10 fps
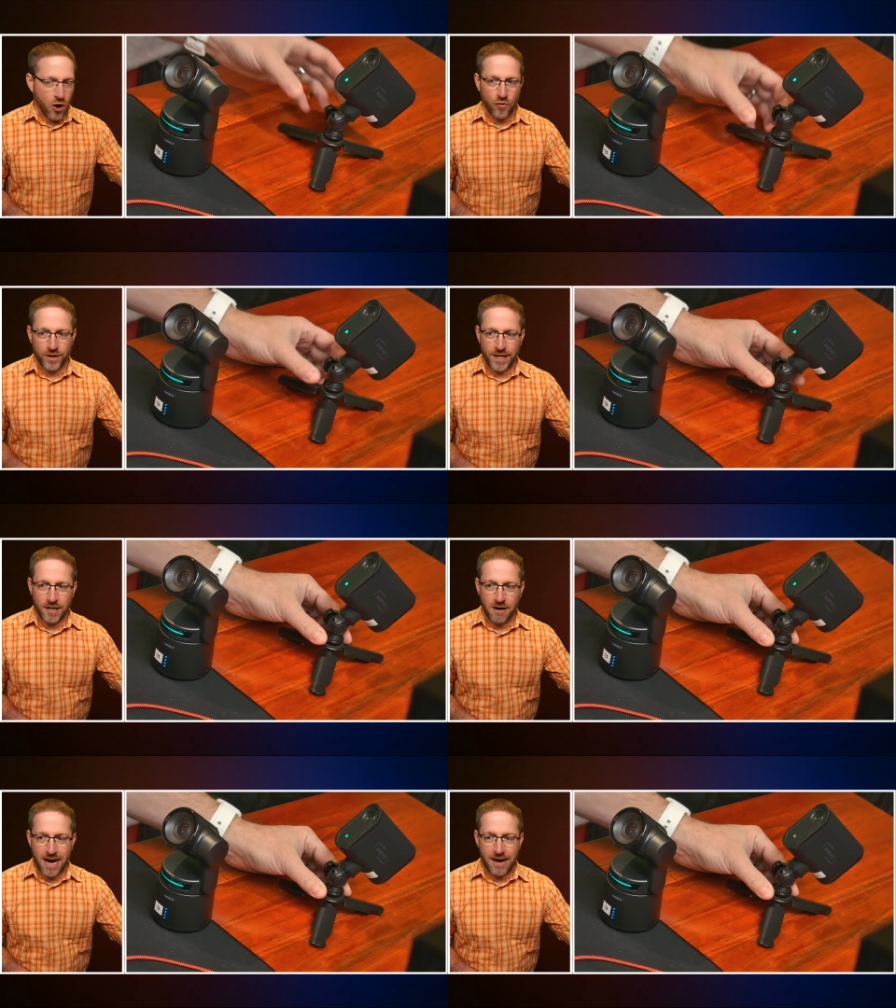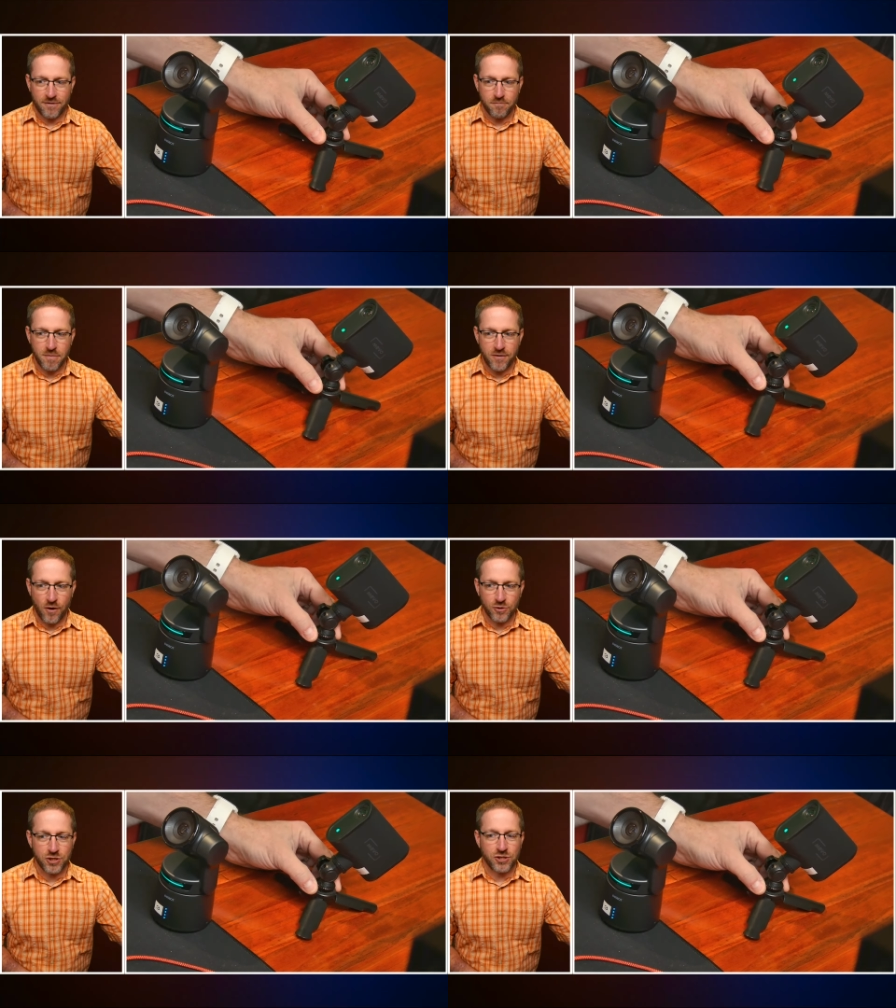Over here, I have the
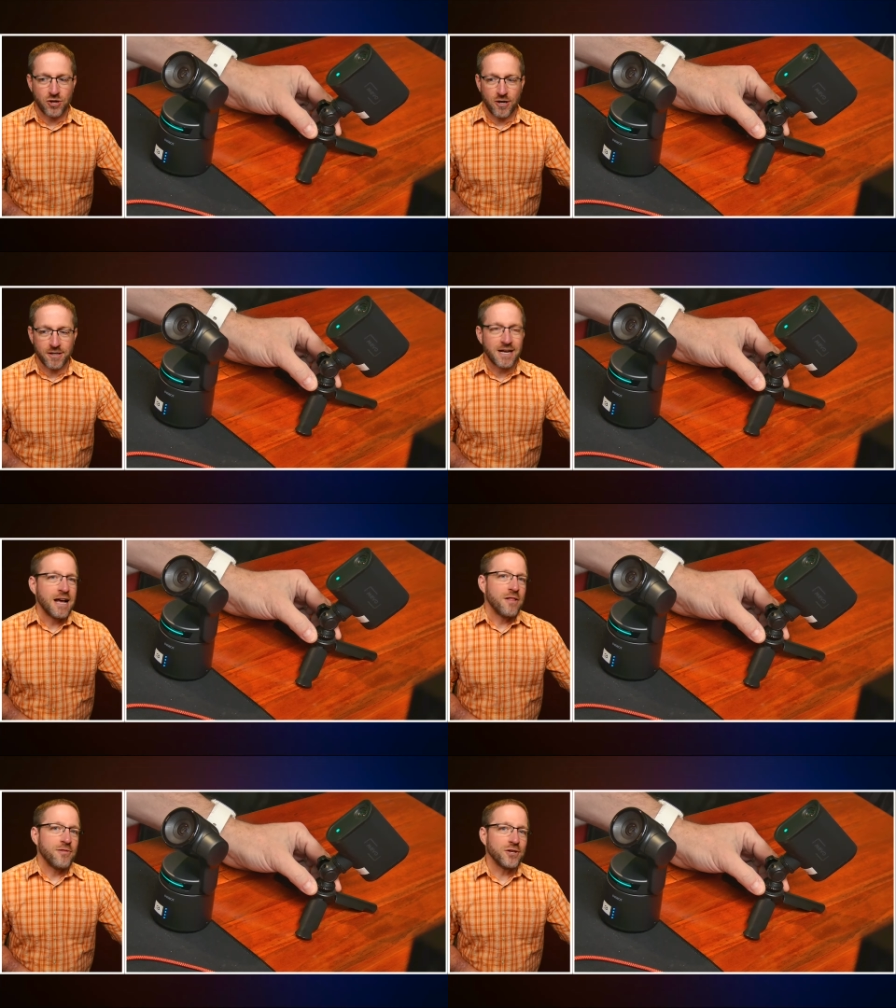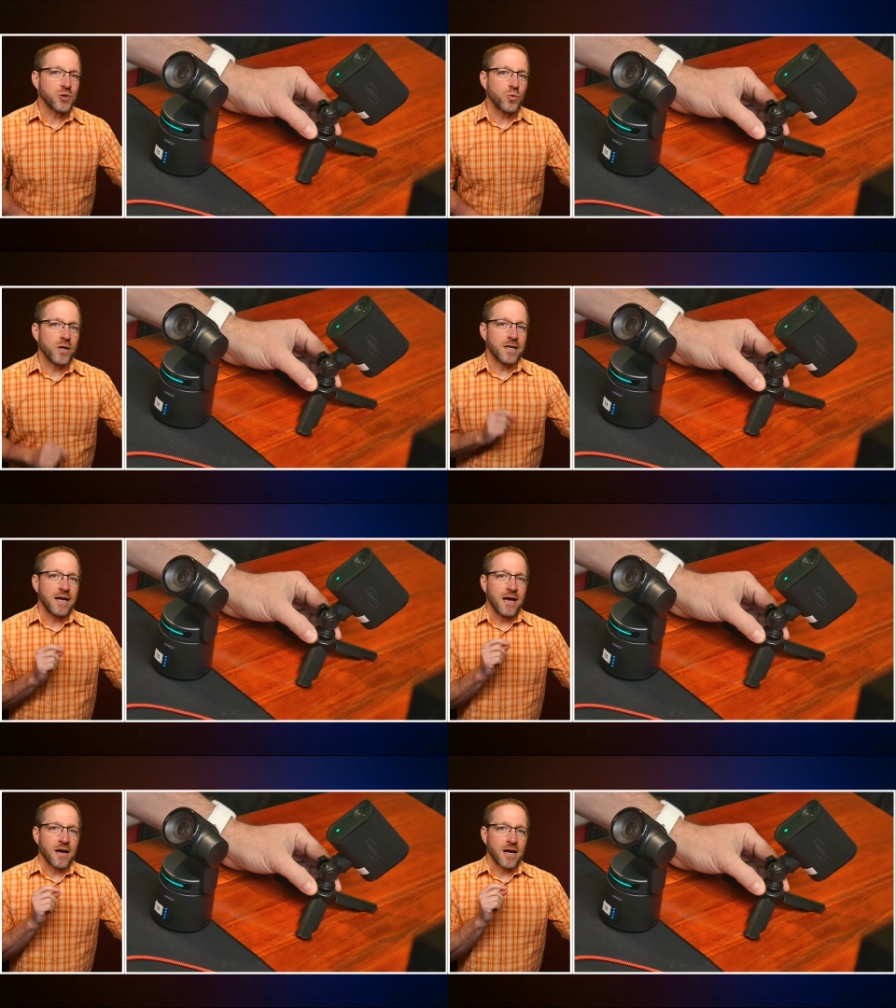Mevo Start. This one